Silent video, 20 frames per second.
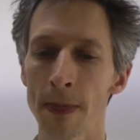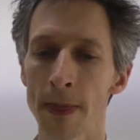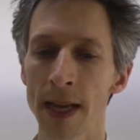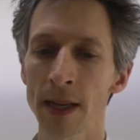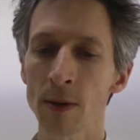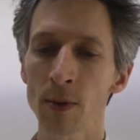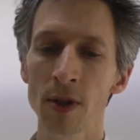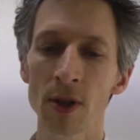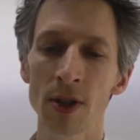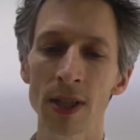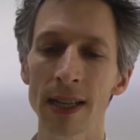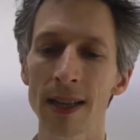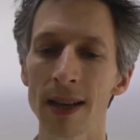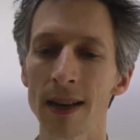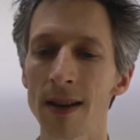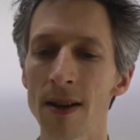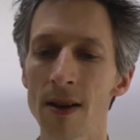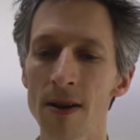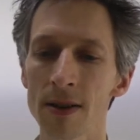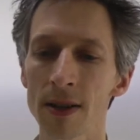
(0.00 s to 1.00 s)
"That's what you said the
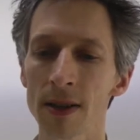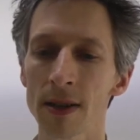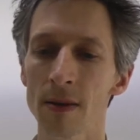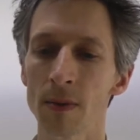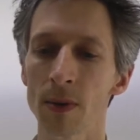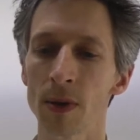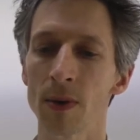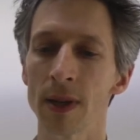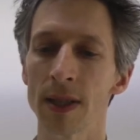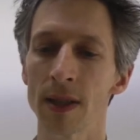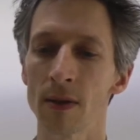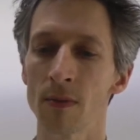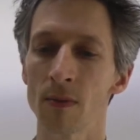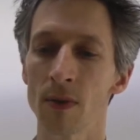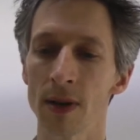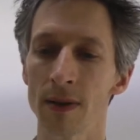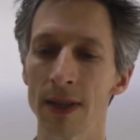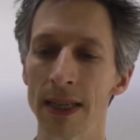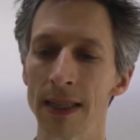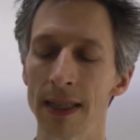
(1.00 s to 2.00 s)
last time we went on
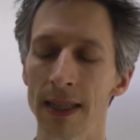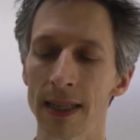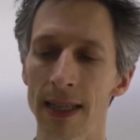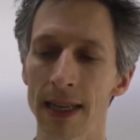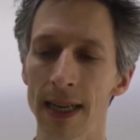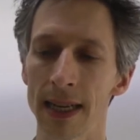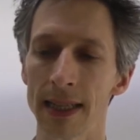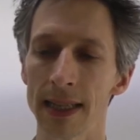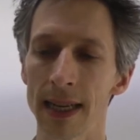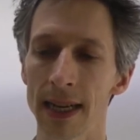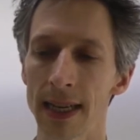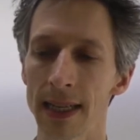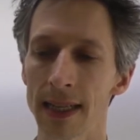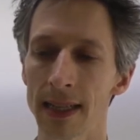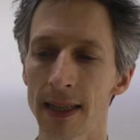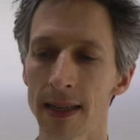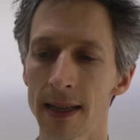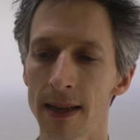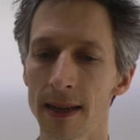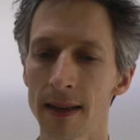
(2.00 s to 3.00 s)
one of these internet
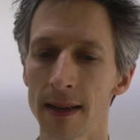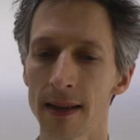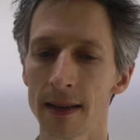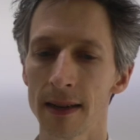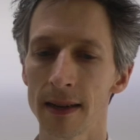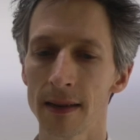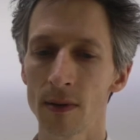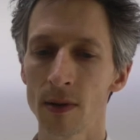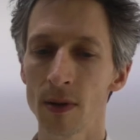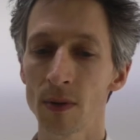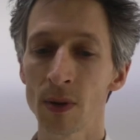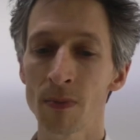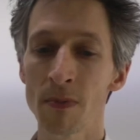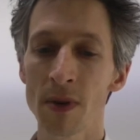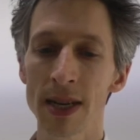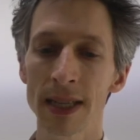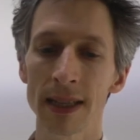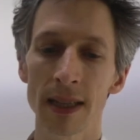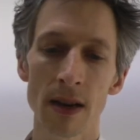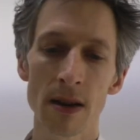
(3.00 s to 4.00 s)
dates. When it was
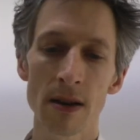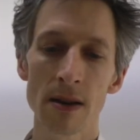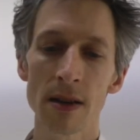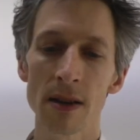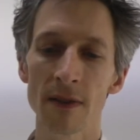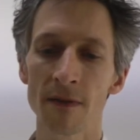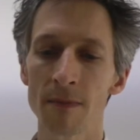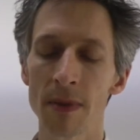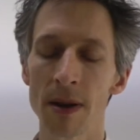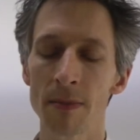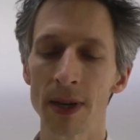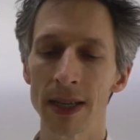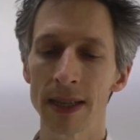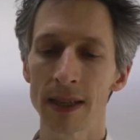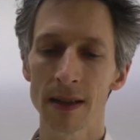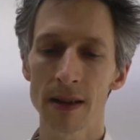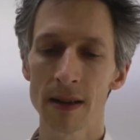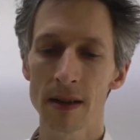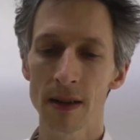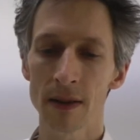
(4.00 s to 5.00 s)
my turn, if memory
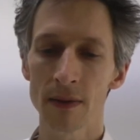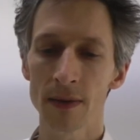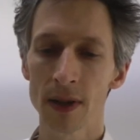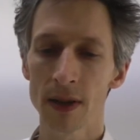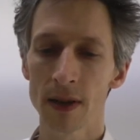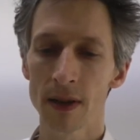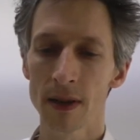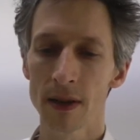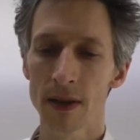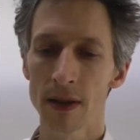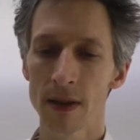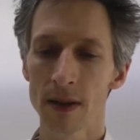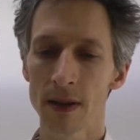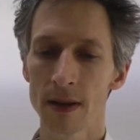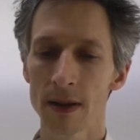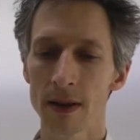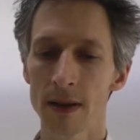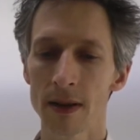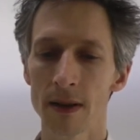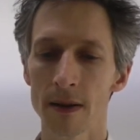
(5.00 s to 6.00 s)
serves."
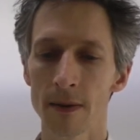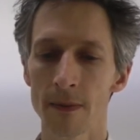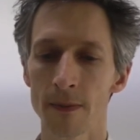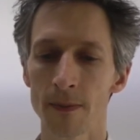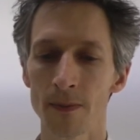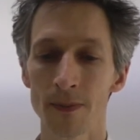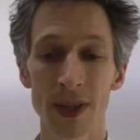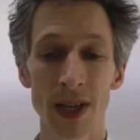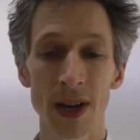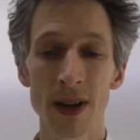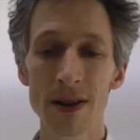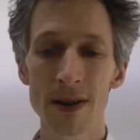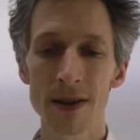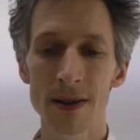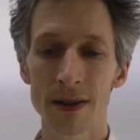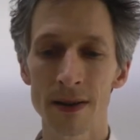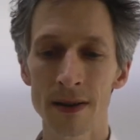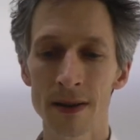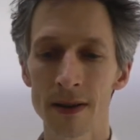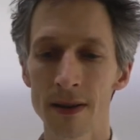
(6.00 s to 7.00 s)

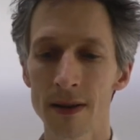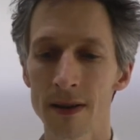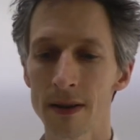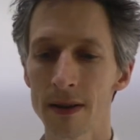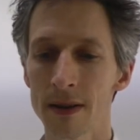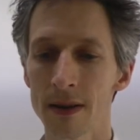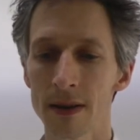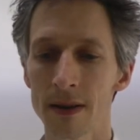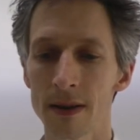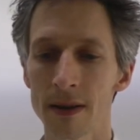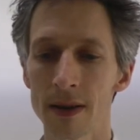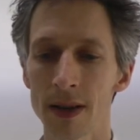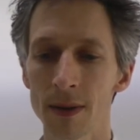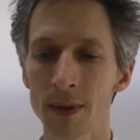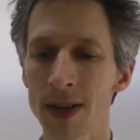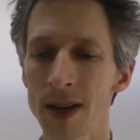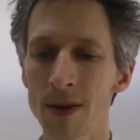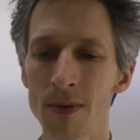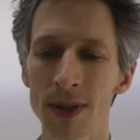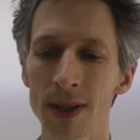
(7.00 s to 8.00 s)
"Turn? It
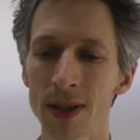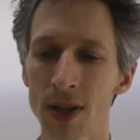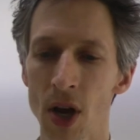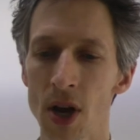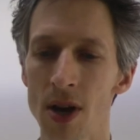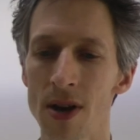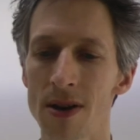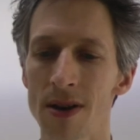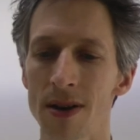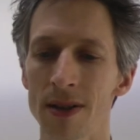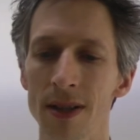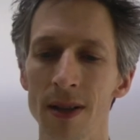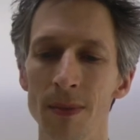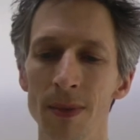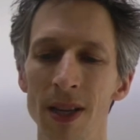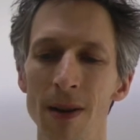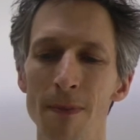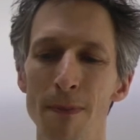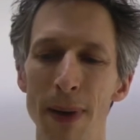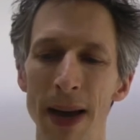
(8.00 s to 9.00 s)
was no one's turn. Don't be
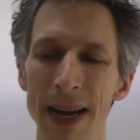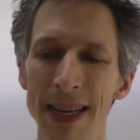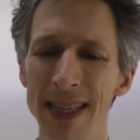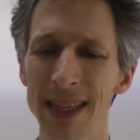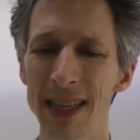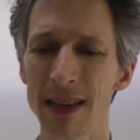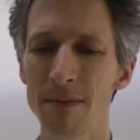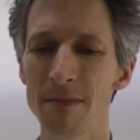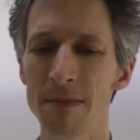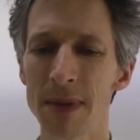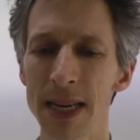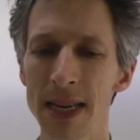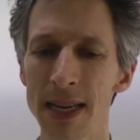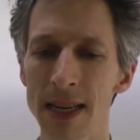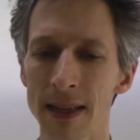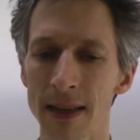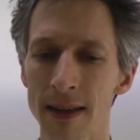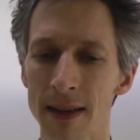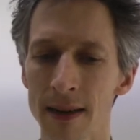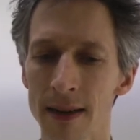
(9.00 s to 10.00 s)
so petty and
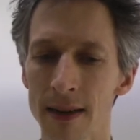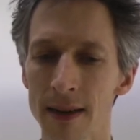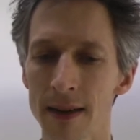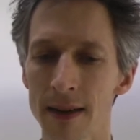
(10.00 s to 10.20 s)
mean."